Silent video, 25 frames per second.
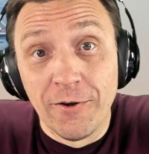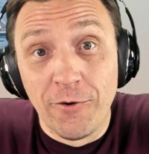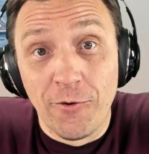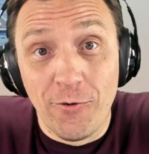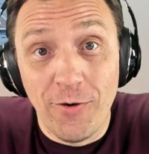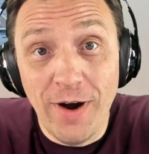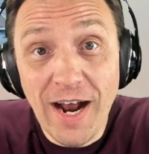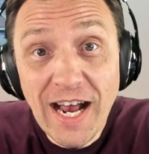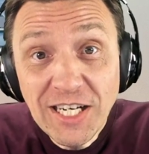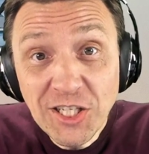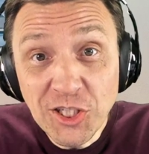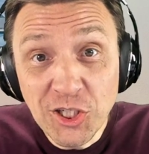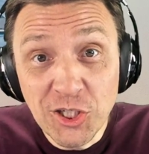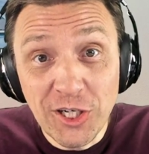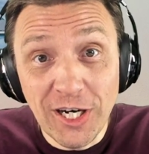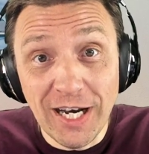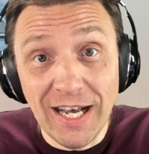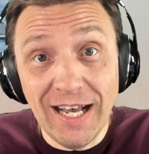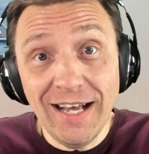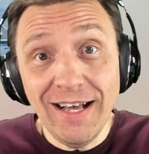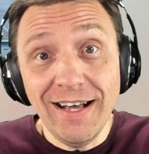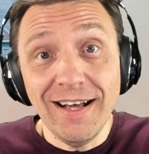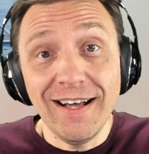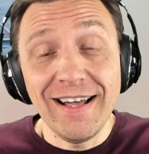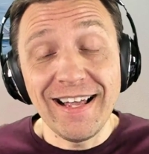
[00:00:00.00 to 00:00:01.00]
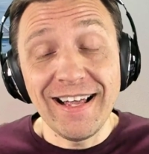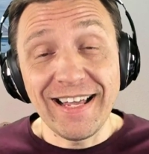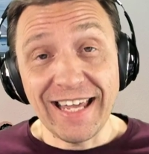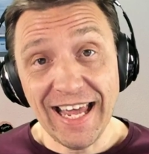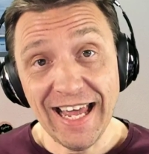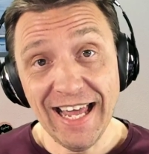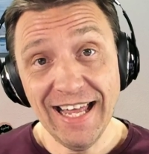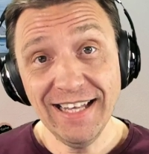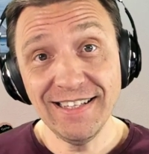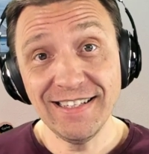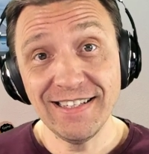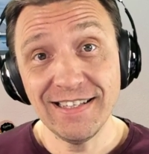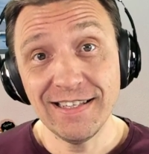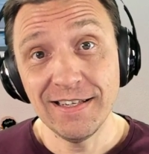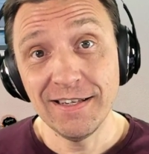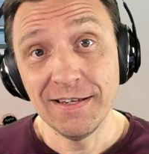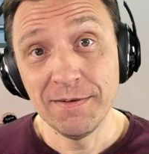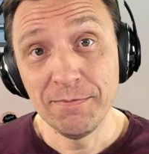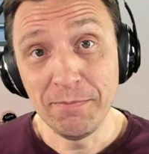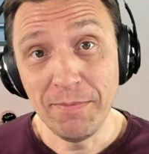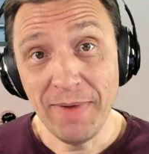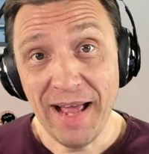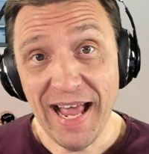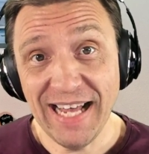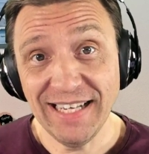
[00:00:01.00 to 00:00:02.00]
Russia against
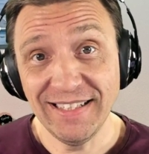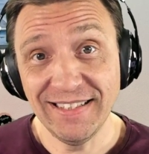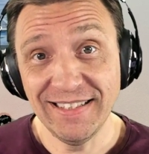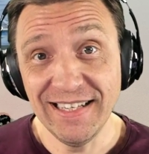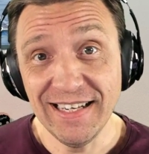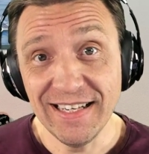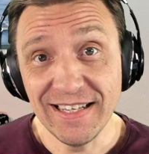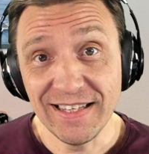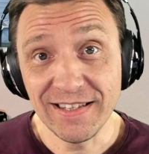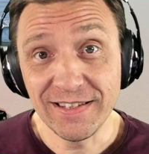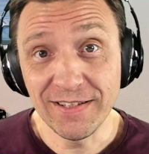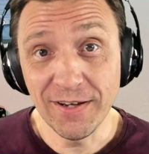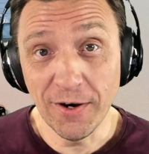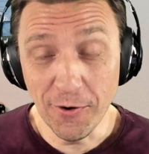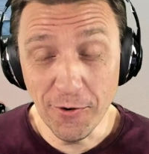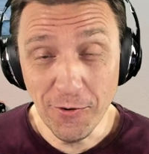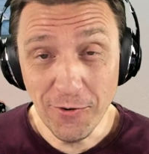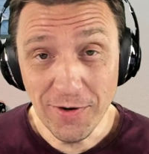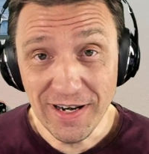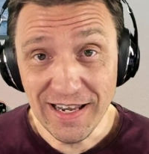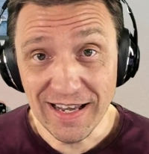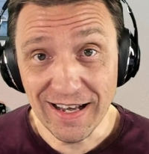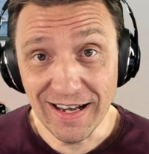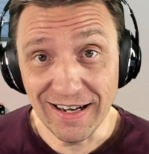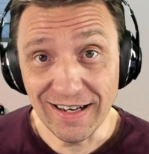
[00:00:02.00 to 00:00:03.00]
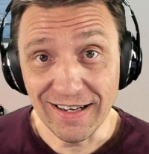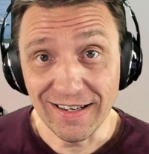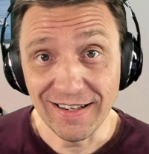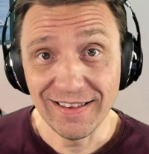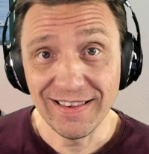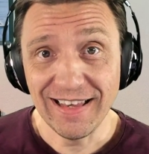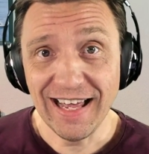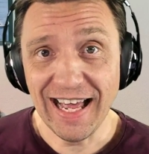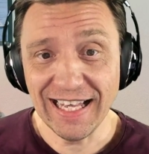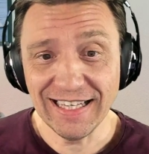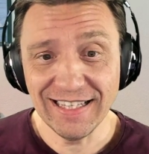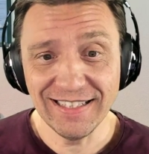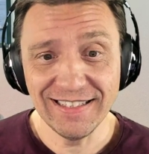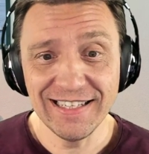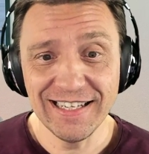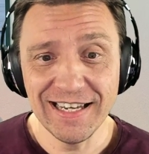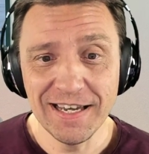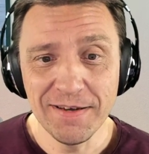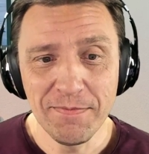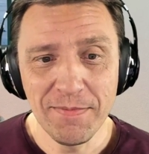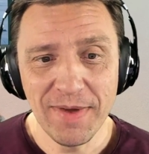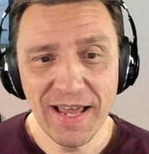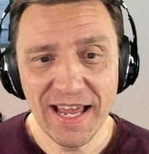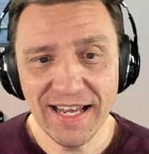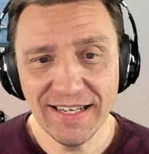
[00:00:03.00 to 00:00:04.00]
Macedonia. That's the
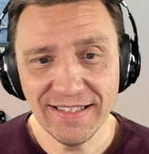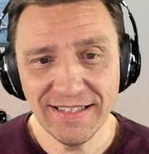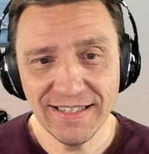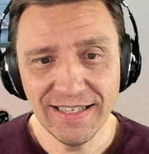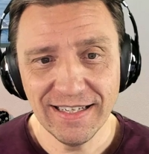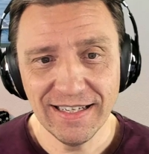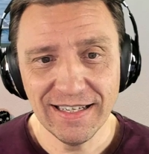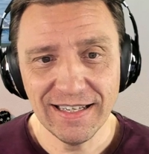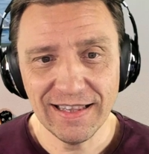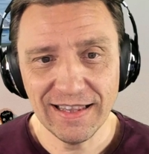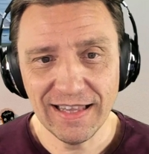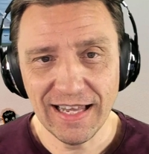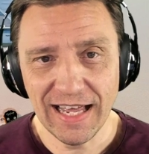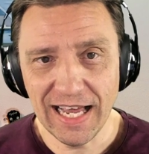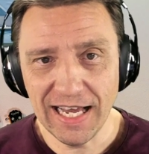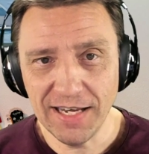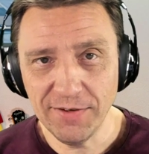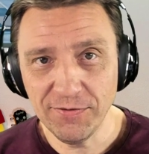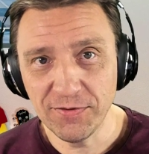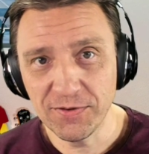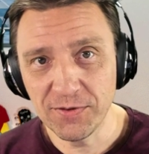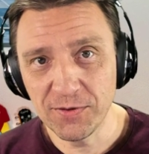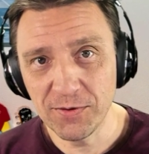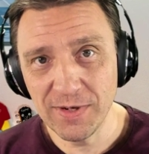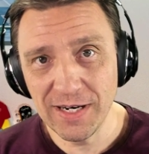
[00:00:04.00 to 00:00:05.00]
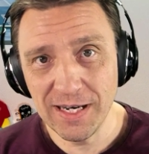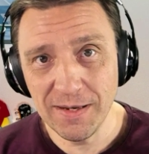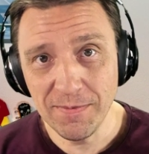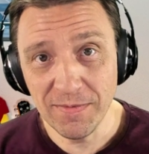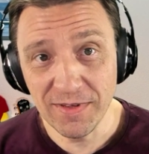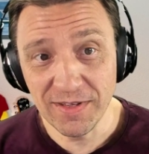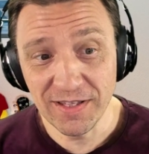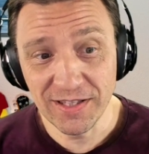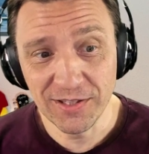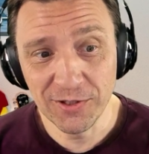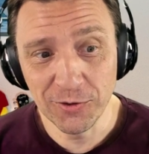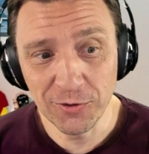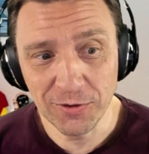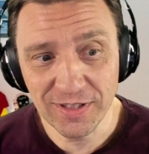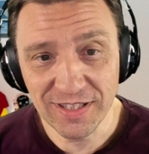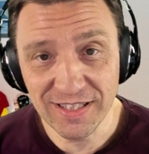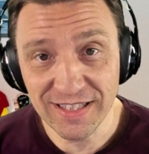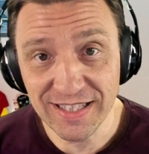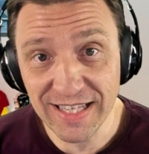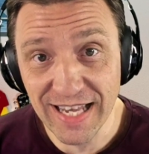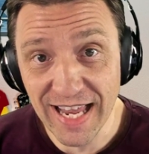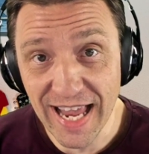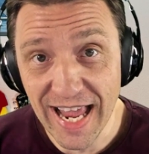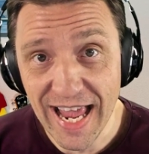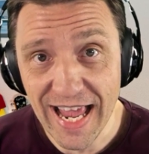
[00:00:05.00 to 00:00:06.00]
amazing live stream
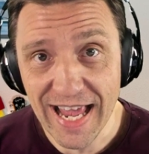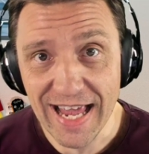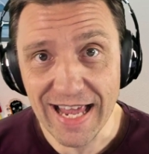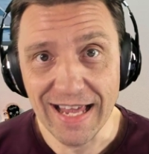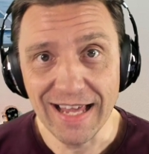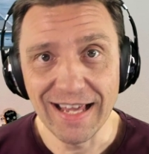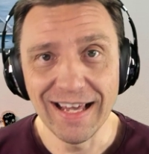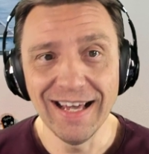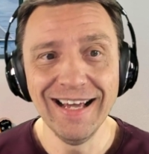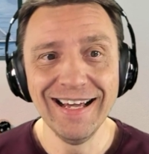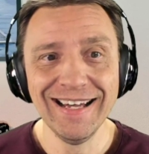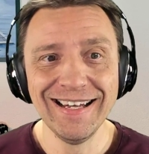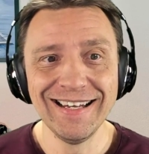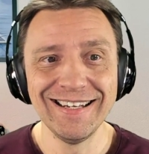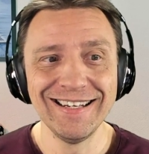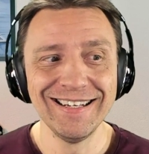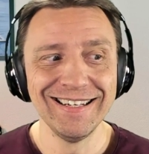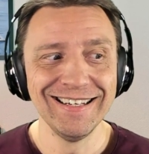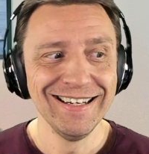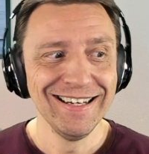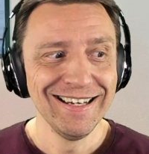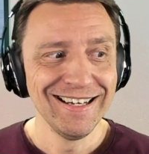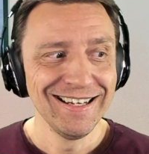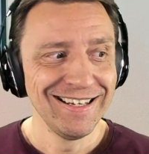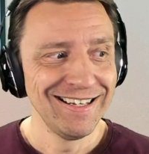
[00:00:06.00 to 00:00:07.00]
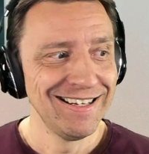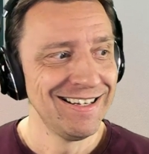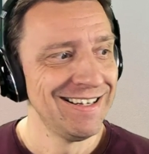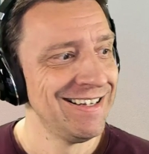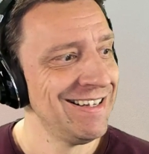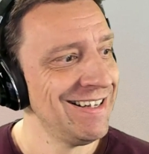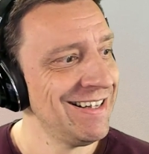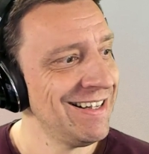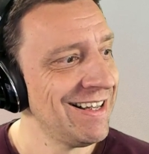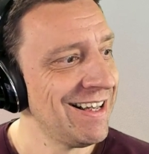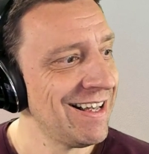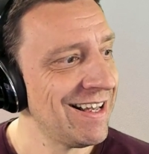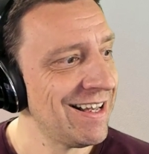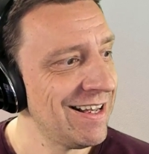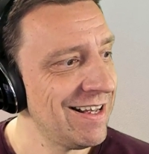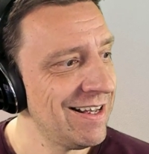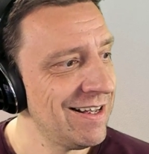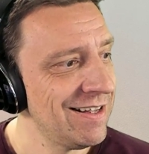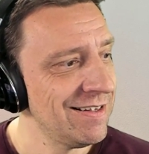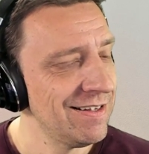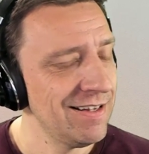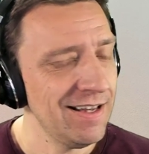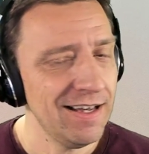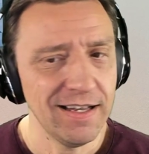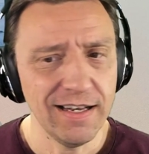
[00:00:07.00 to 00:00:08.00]
today.
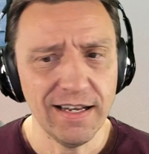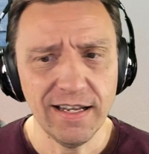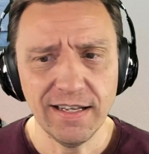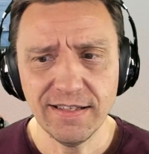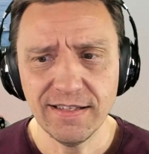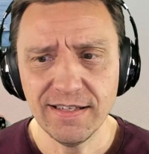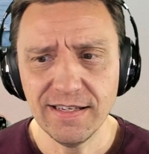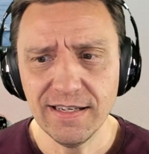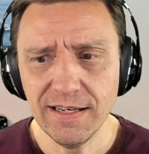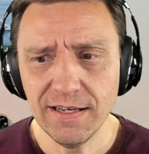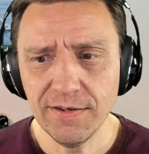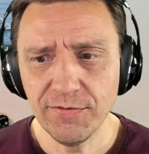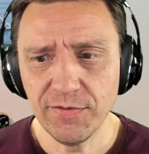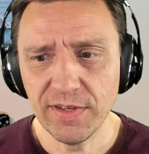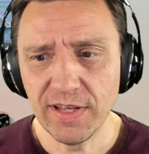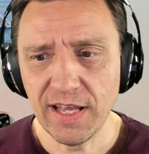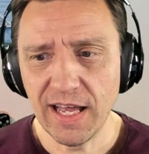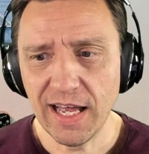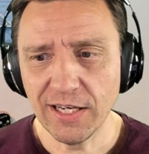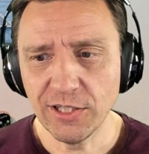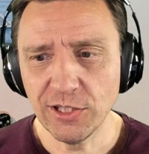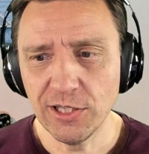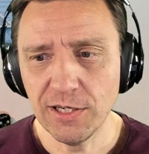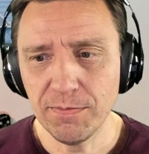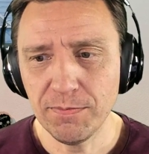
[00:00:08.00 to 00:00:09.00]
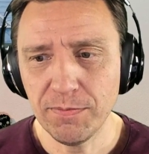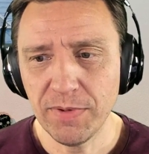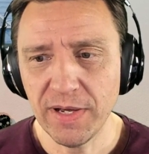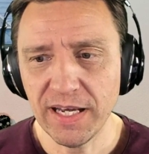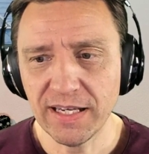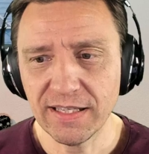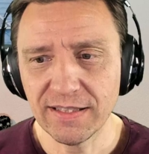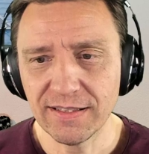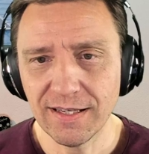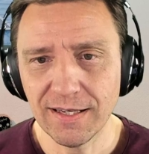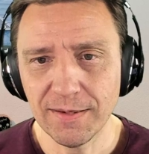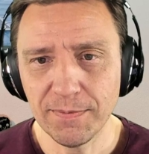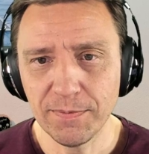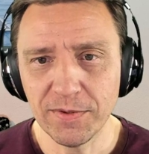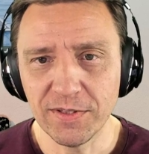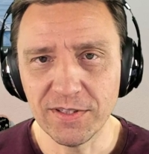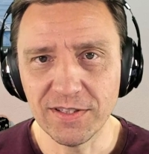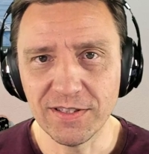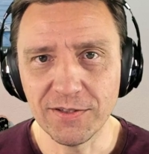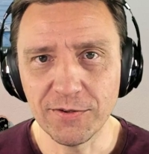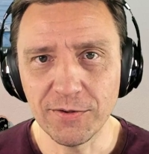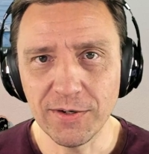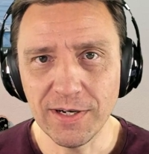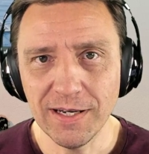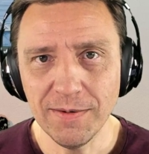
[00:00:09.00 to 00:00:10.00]
And yeah, let's see if it actually picks up the
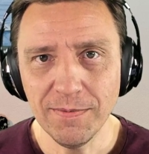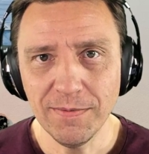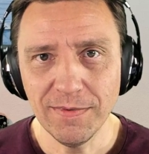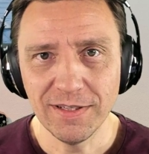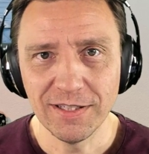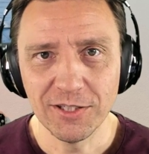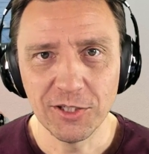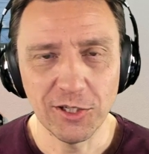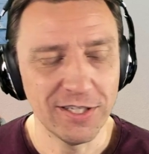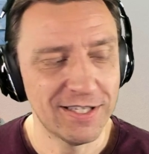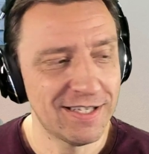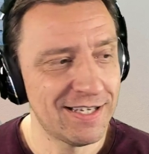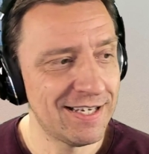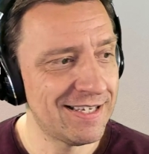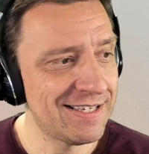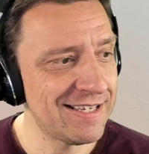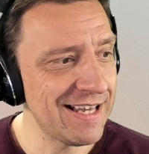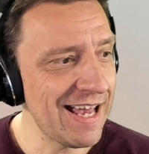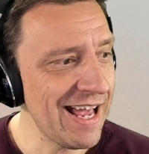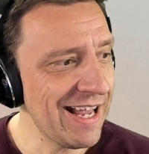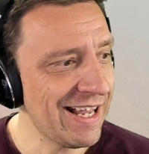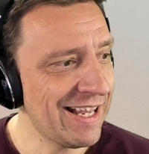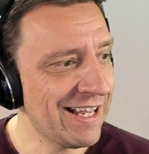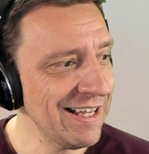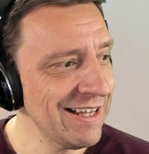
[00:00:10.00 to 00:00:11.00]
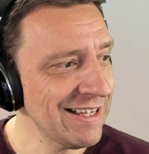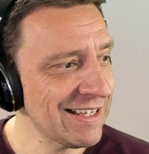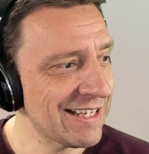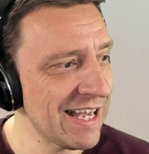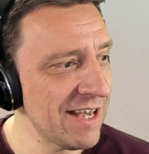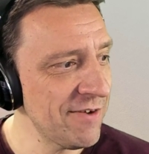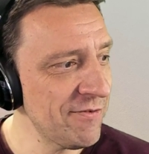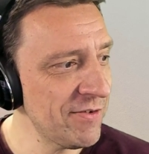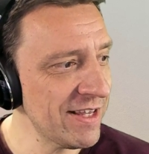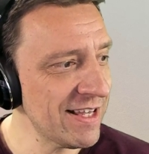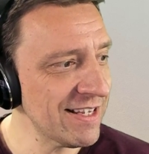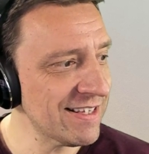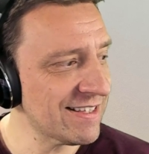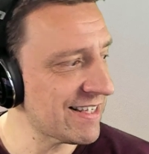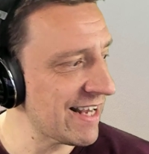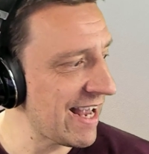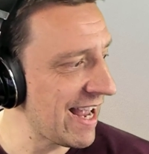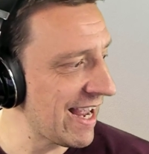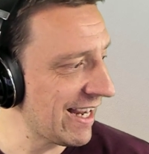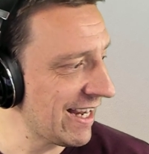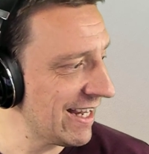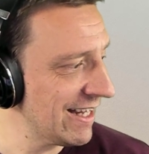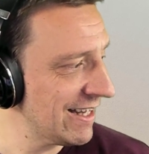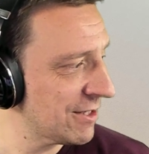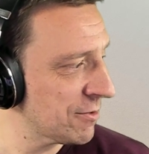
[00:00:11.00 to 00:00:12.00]
stream. Just a second. Give it a
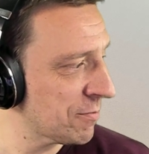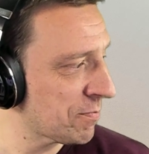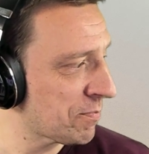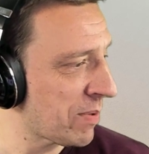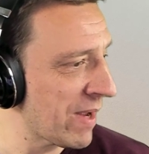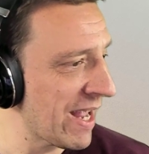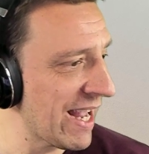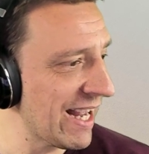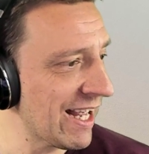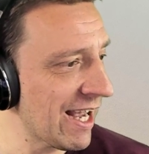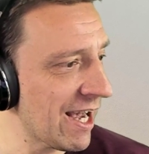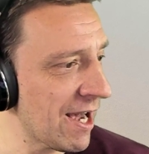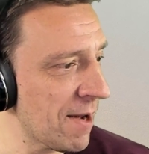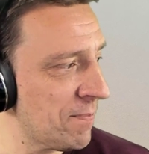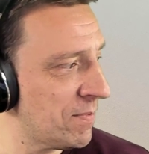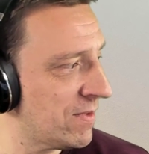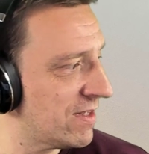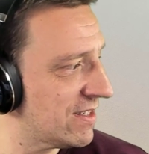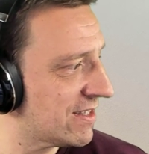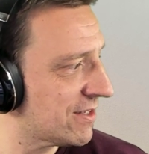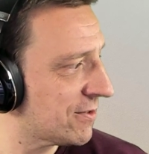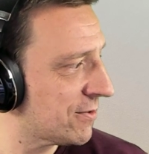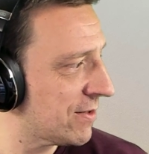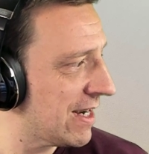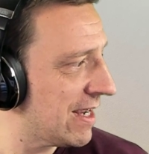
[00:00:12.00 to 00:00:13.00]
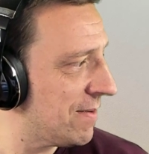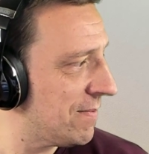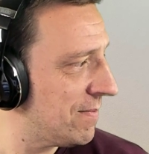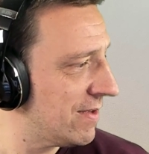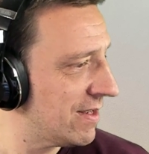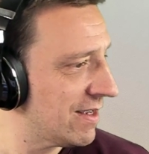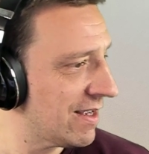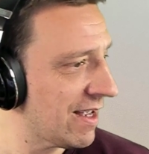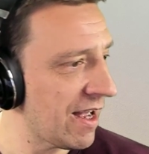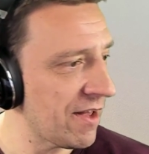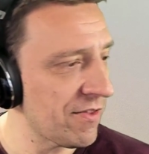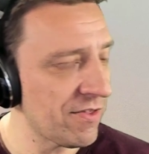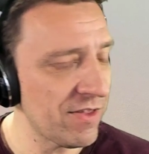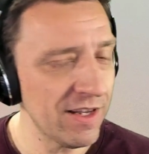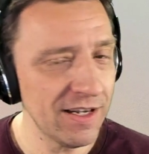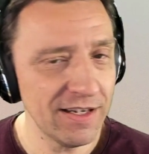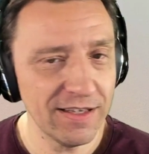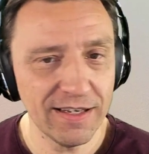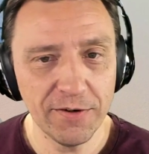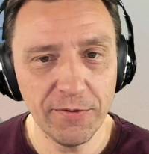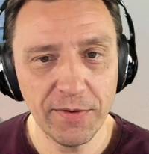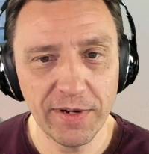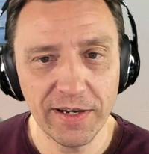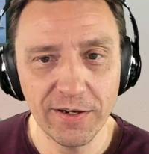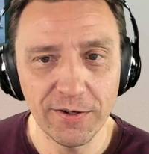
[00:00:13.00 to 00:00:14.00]
second to pick up the stream. I
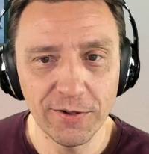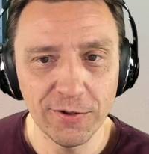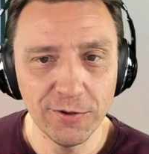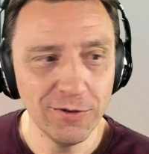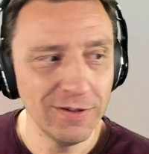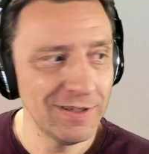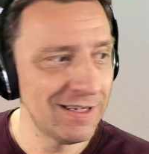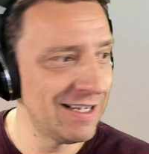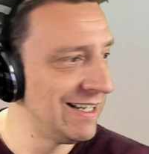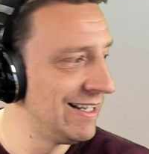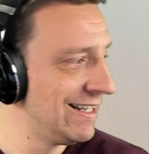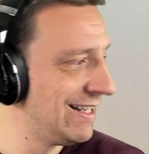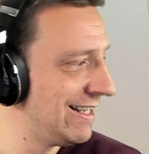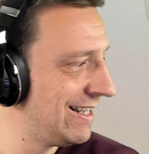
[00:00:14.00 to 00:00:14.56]
think there we go.